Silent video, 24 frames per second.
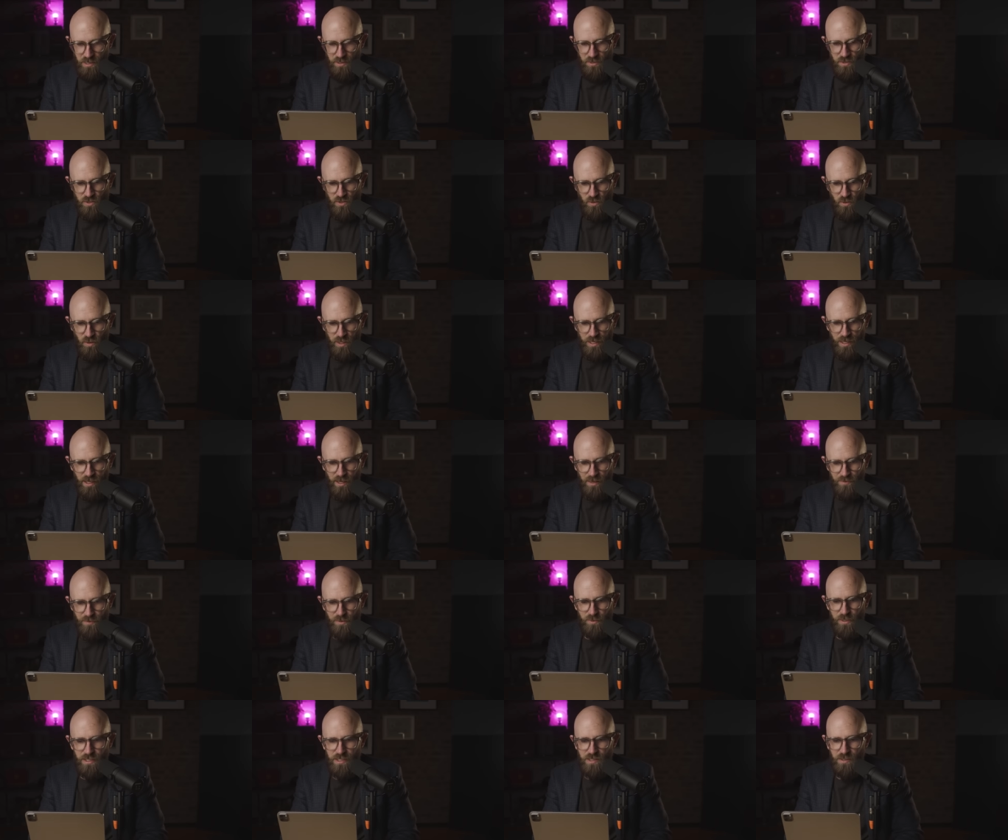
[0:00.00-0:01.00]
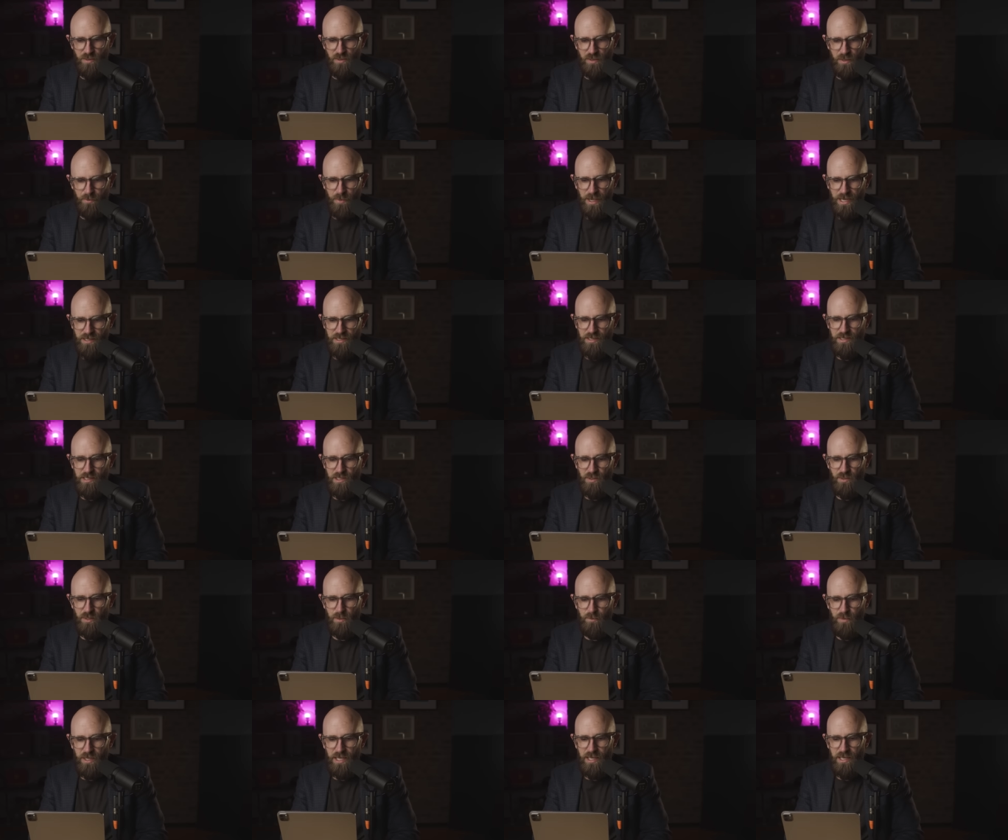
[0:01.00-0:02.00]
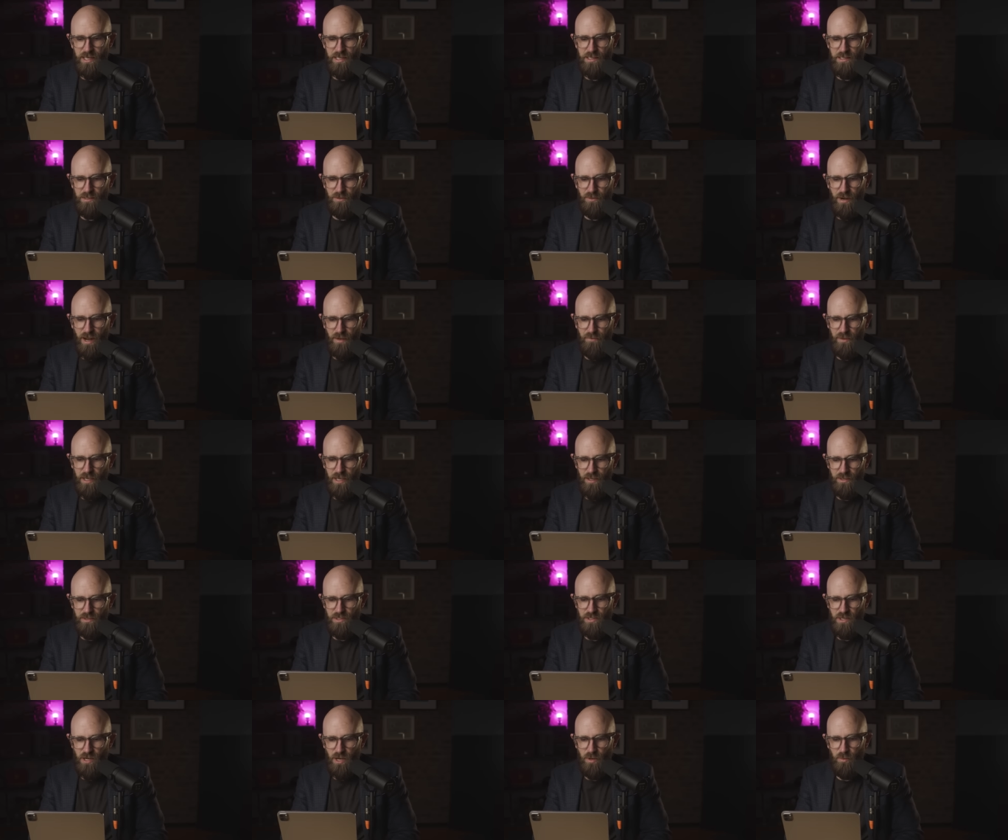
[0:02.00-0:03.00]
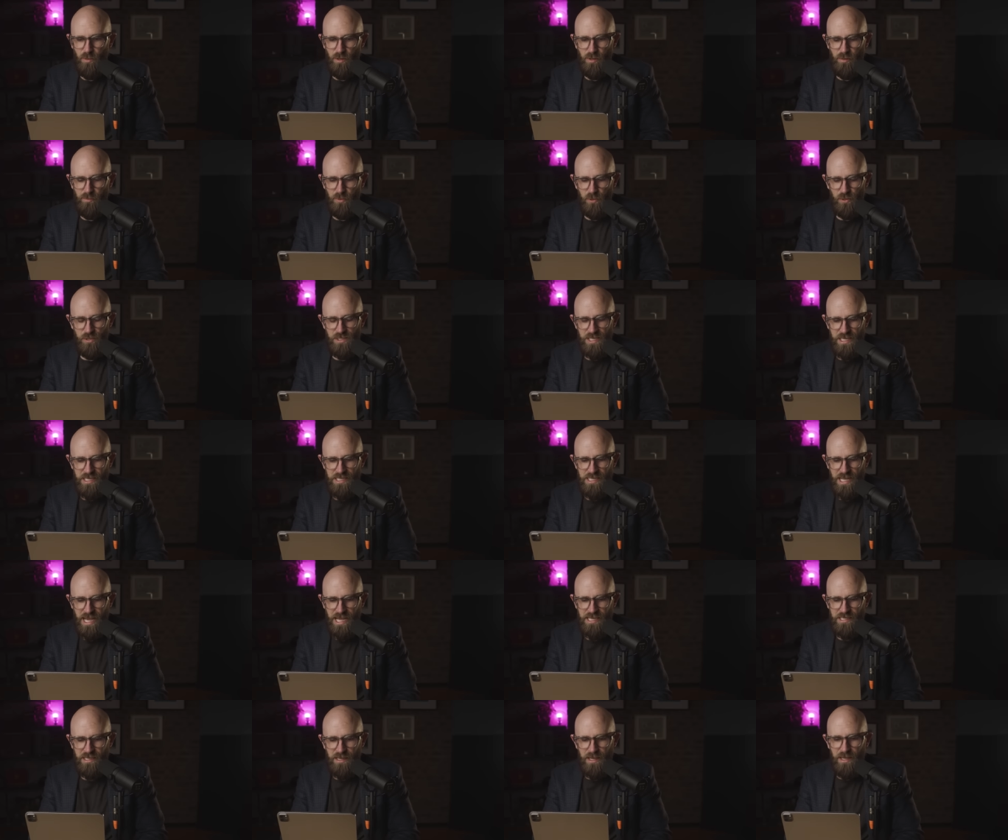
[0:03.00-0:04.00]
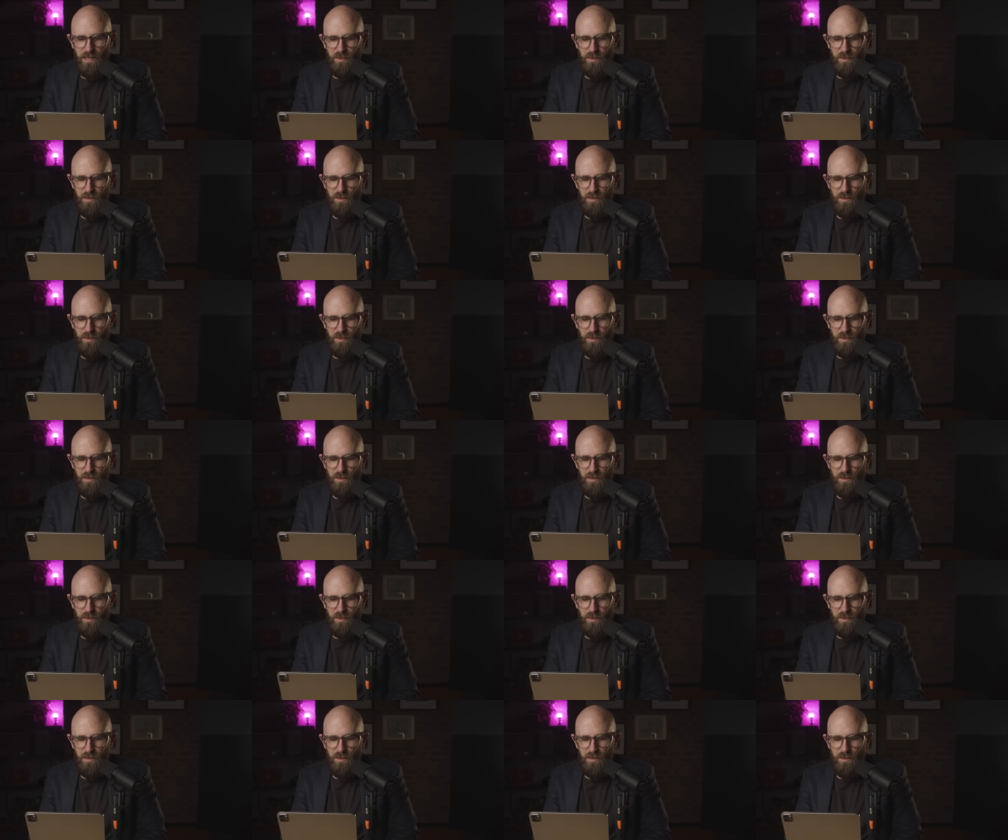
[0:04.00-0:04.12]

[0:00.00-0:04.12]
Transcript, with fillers: Shortly afterward, 2 of the patients who had appeared at Raphael's show were reported dead.